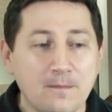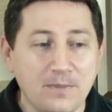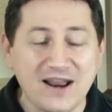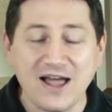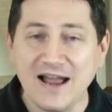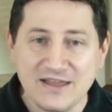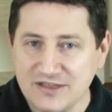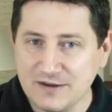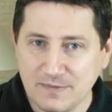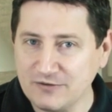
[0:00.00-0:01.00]
But I
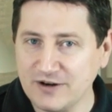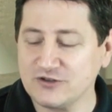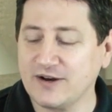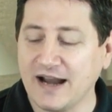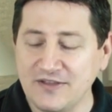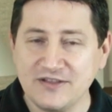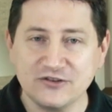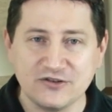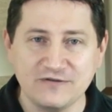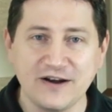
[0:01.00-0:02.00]
think my friend is right. I think
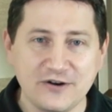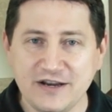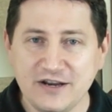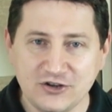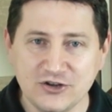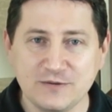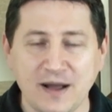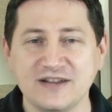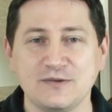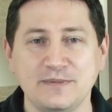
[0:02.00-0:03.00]
there's a very good
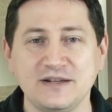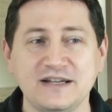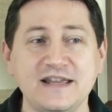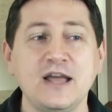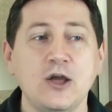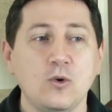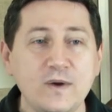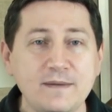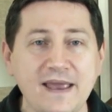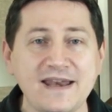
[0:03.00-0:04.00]
possibility
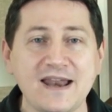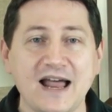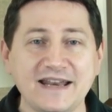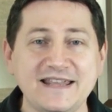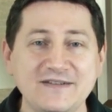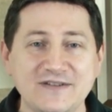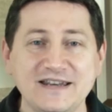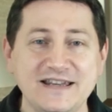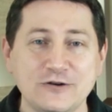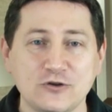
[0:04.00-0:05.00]
we may not
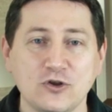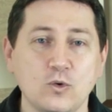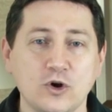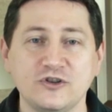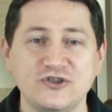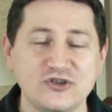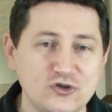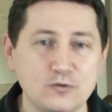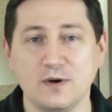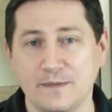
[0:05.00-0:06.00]
even hear the word
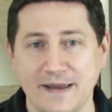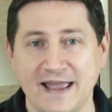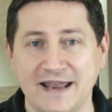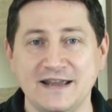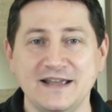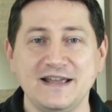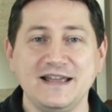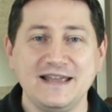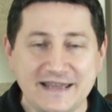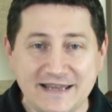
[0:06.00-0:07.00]
Superman
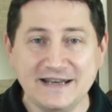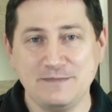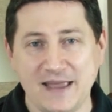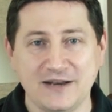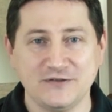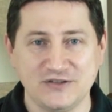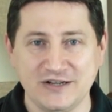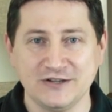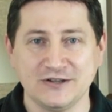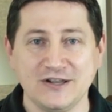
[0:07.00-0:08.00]
in Man of
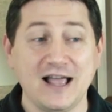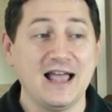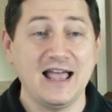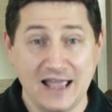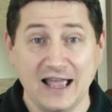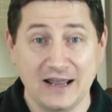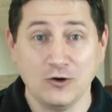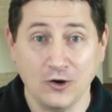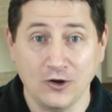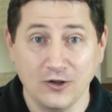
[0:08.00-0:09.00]
Steel at
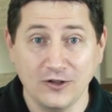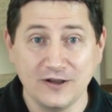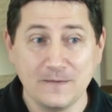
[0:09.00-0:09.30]
all.